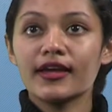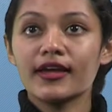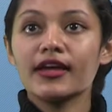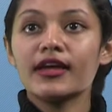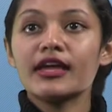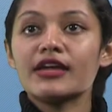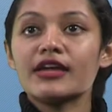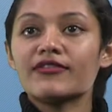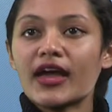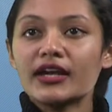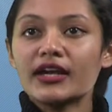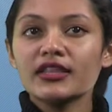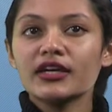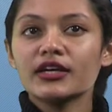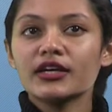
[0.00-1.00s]
If
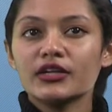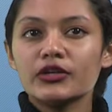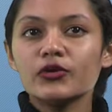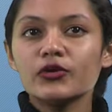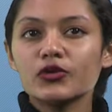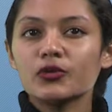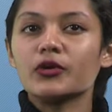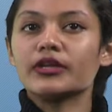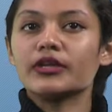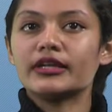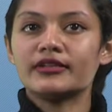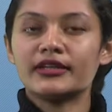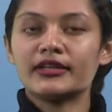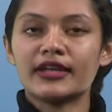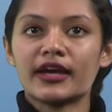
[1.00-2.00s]
anything unusual is
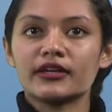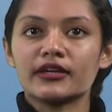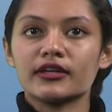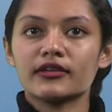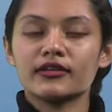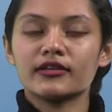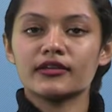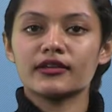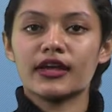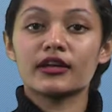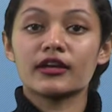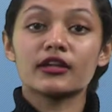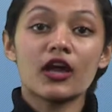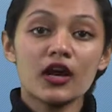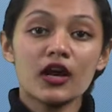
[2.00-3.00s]
detected, an
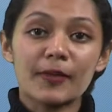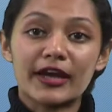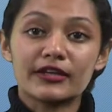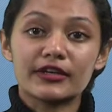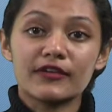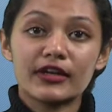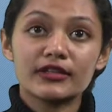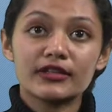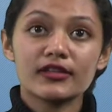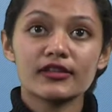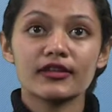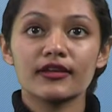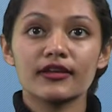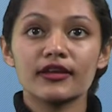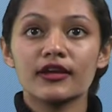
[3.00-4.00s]
alarm activates.
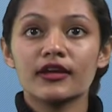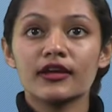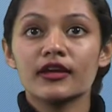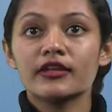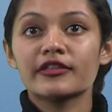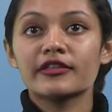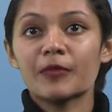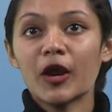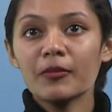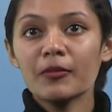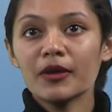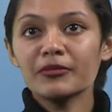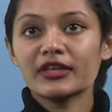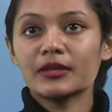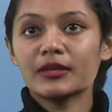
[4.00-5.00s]
Smart pumps
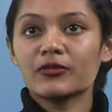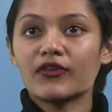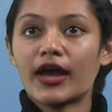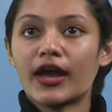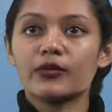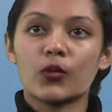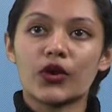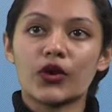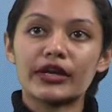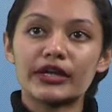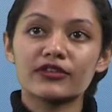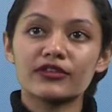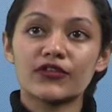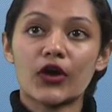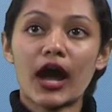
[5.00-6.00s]
can provide warnings
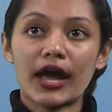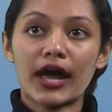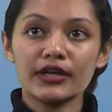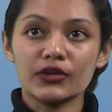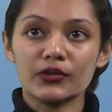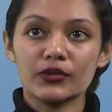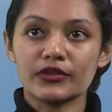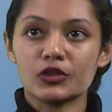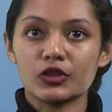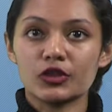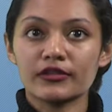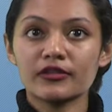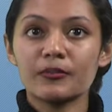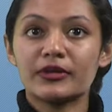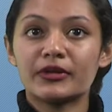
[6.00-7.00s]
for high
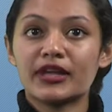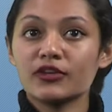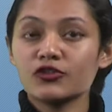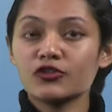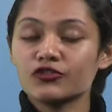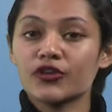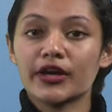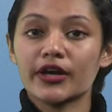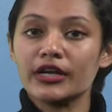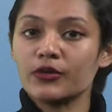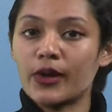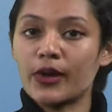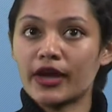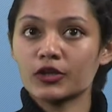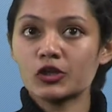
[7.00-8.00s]
dosages, potential drug
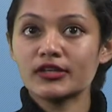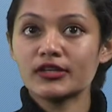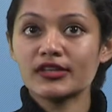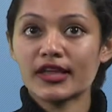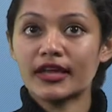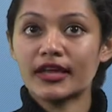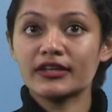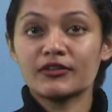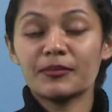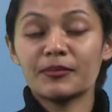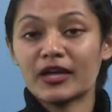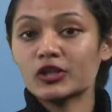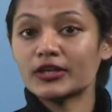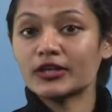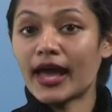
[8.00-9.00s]
interactions, and even
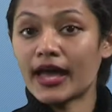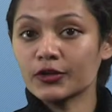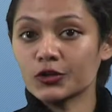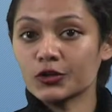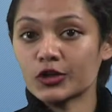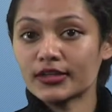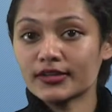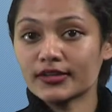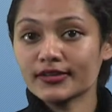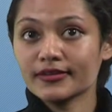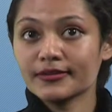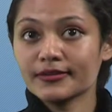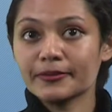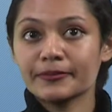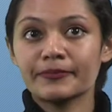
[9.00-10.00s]
patient allergies.
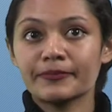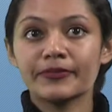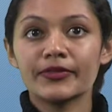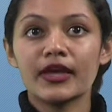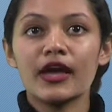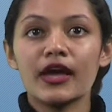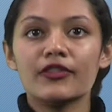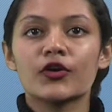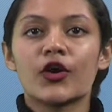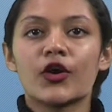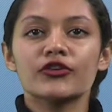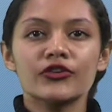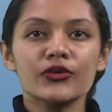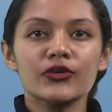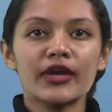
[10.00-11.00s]
There are
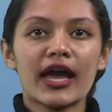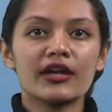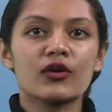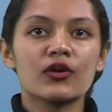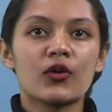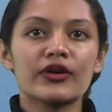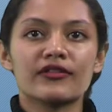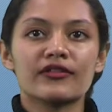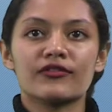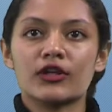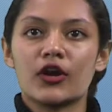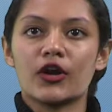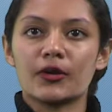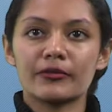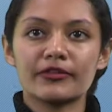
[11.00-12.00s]
two categories of
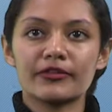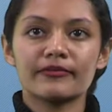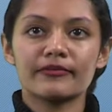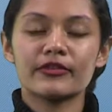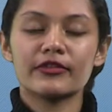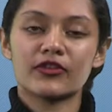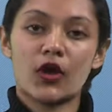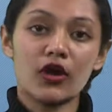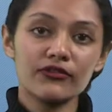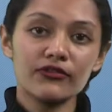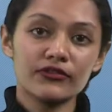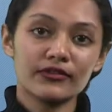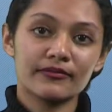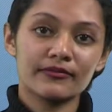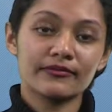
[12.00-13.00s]
alarms, soft
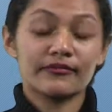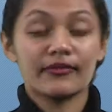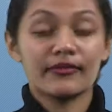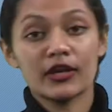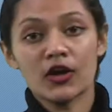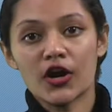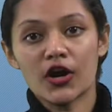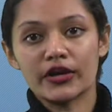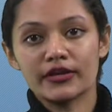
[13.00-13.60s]
and hard.